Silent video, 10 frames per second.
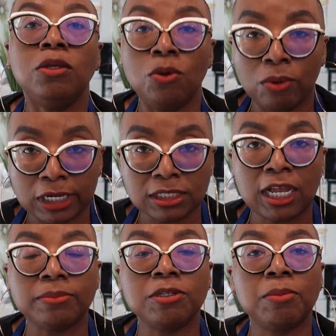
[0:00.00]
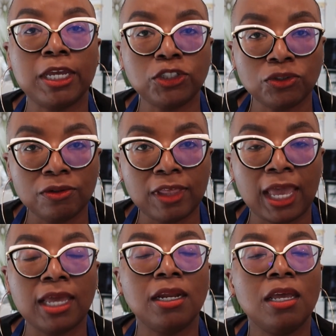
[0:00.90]
you want to stop to make sure
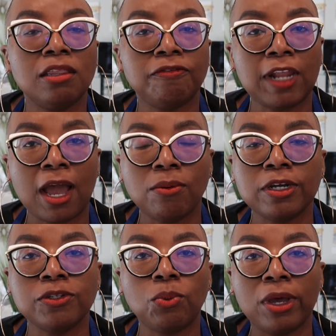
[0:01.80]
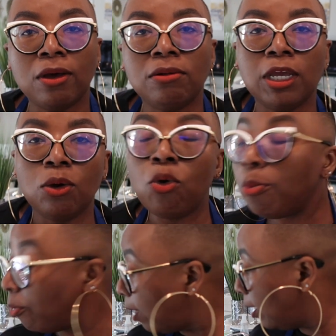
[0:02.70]
that the flour is well
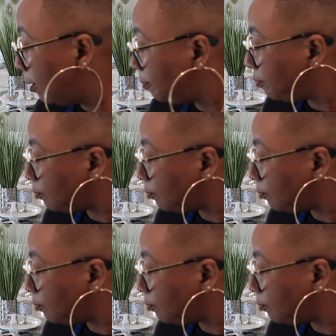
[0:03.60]
incorporated.